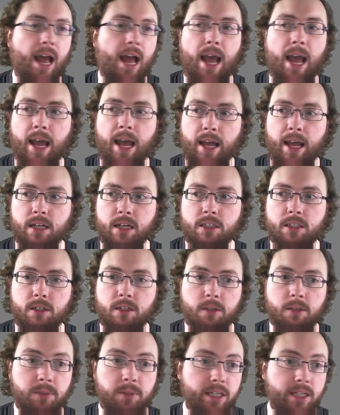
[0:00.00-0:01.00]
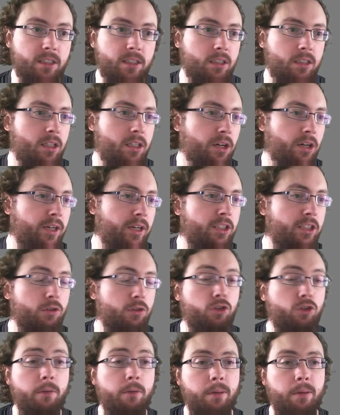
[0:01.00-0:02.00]
and complete their initial
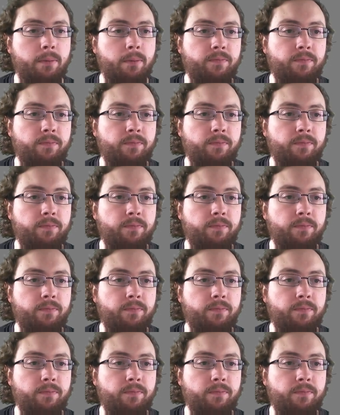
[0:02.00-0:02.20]
trip.